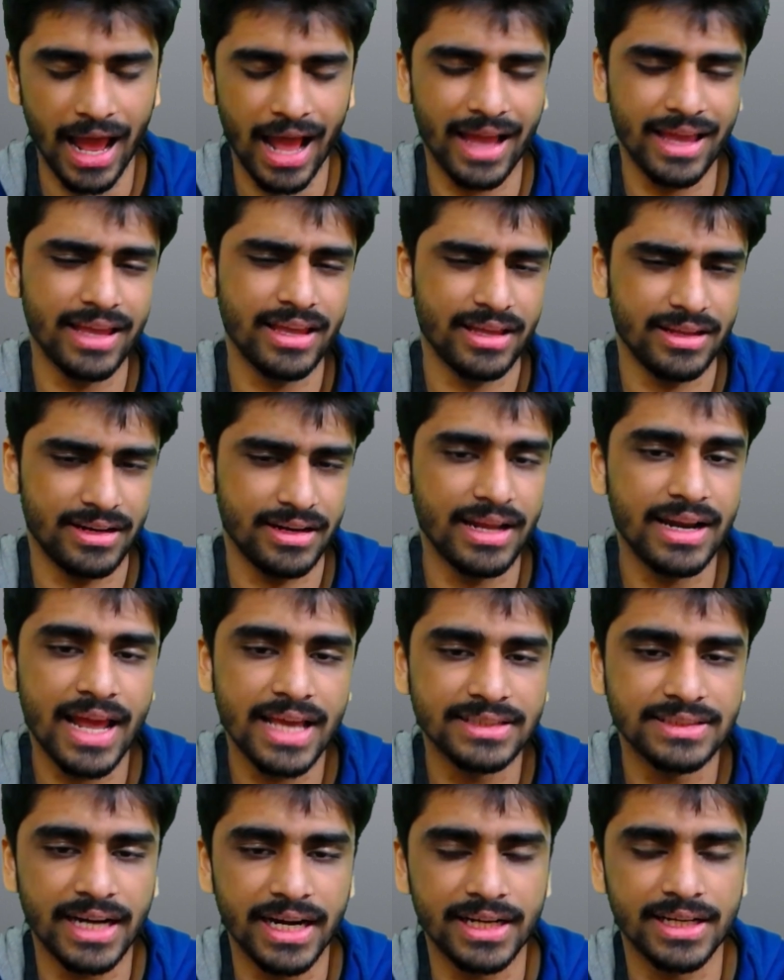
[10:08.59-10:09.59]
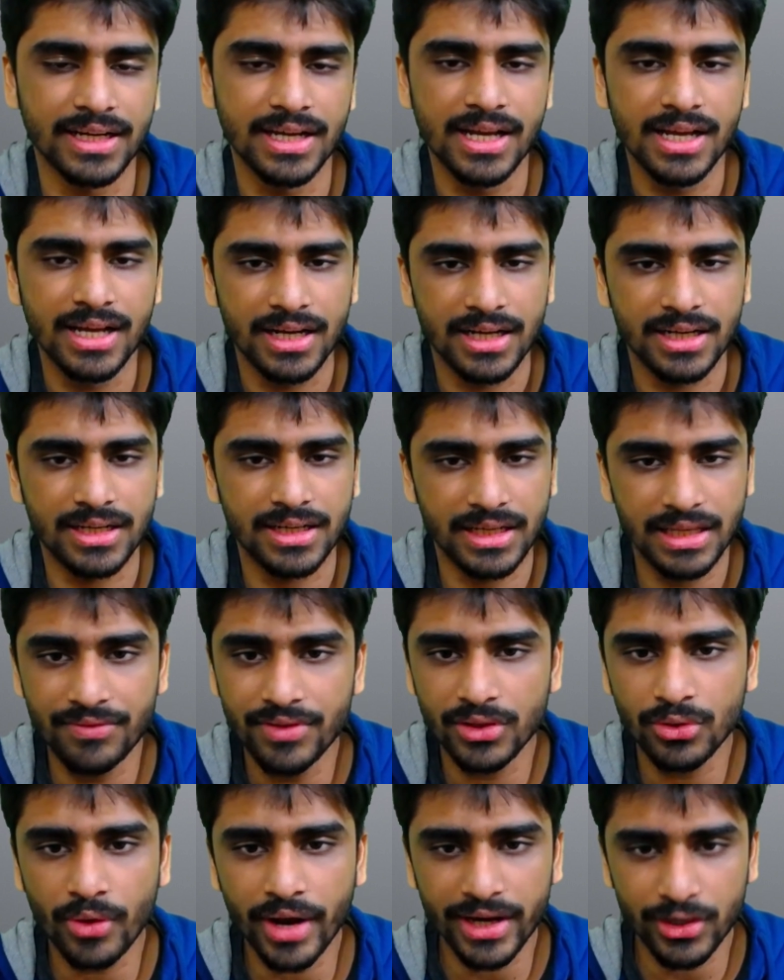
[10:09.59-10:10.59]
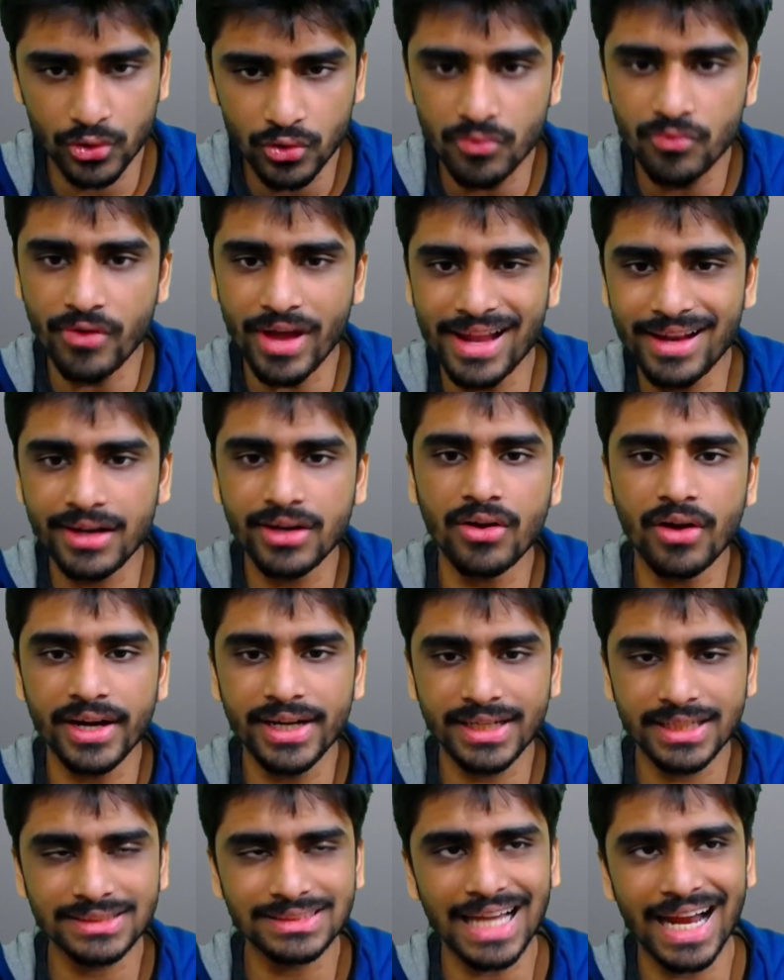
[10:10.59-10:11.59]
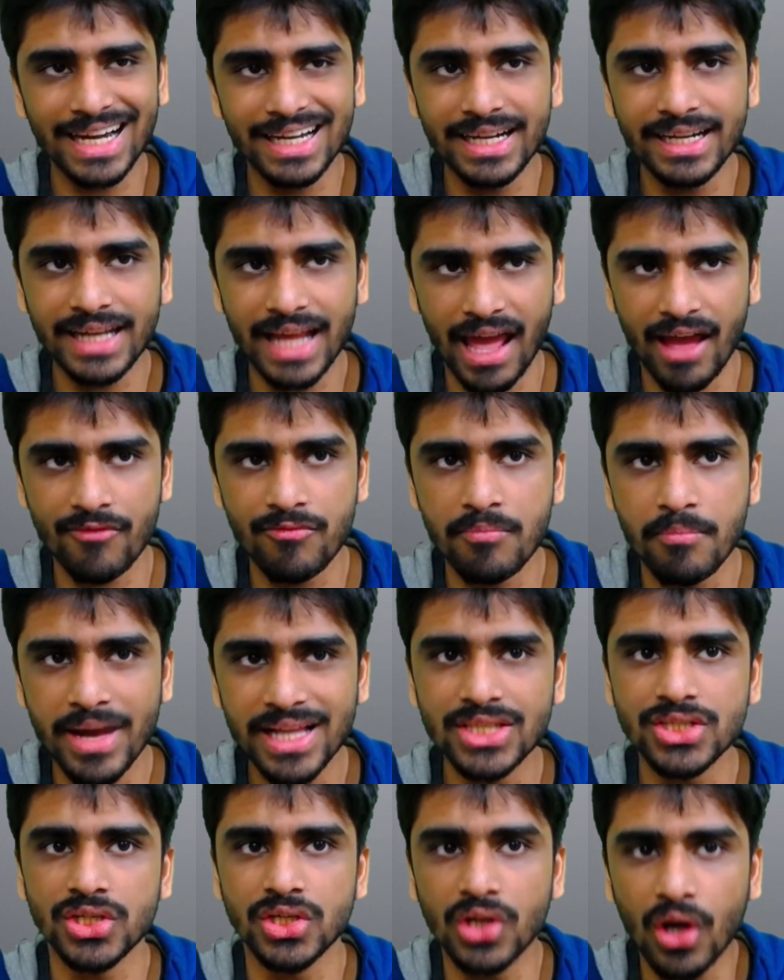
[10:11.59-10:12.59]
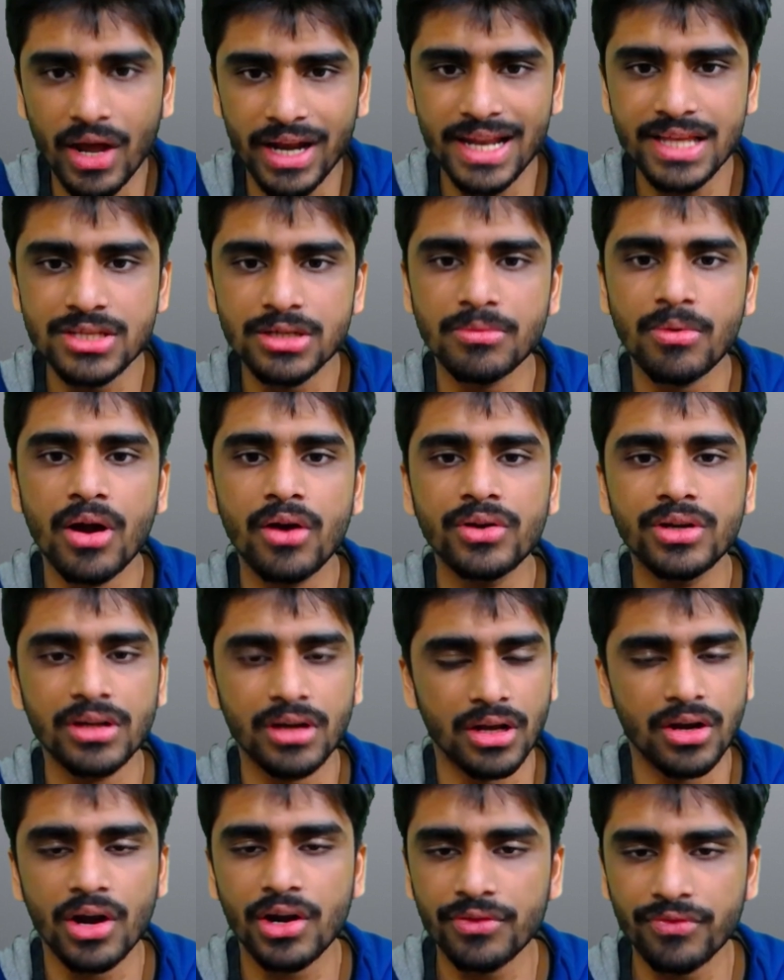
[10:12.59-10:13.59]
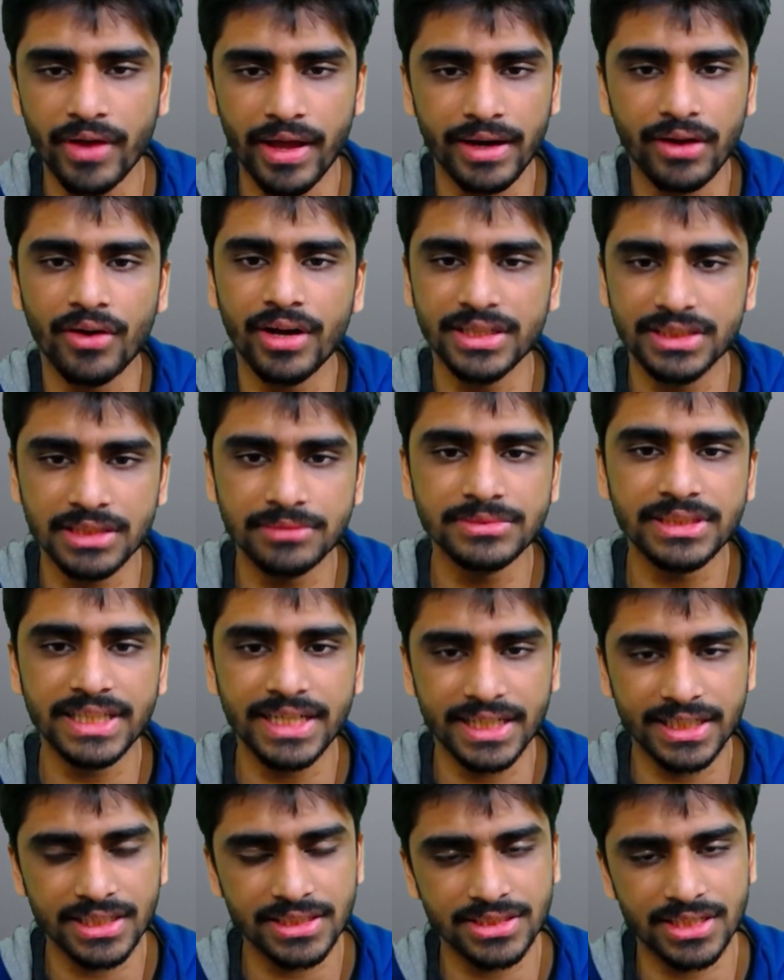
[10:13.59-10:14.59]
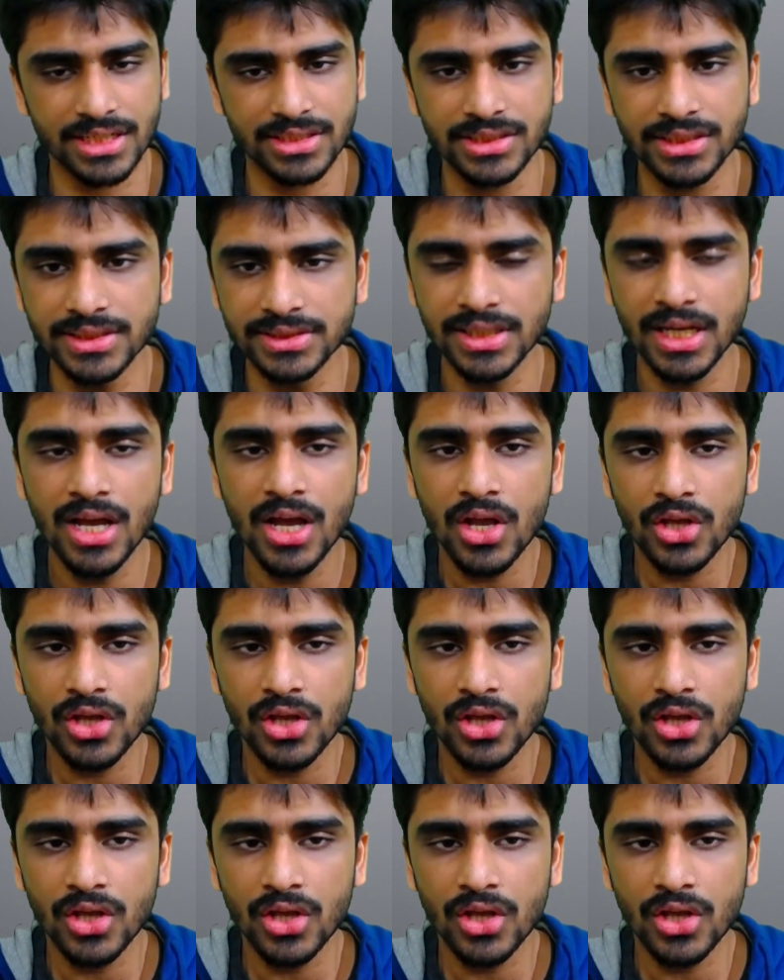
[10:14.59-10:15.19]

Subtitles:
I realized that even though I do well in contest, I didn't have much knowledge about a lot of algorithms and data structures.